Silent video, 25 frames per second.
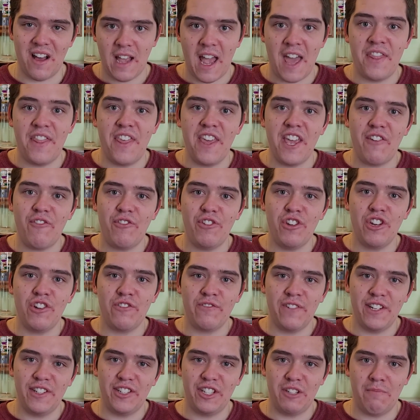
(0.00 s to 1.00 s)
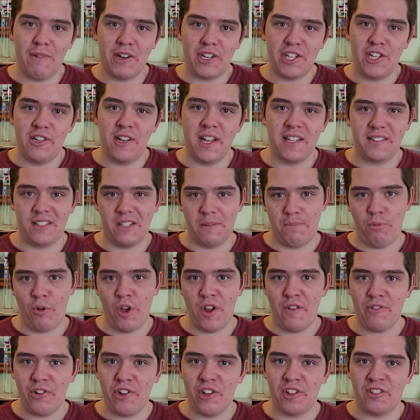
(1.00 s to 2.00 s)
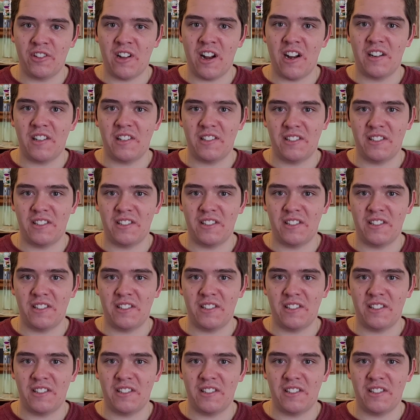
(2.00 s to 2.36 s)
I think when you read too much, you get to the point where you start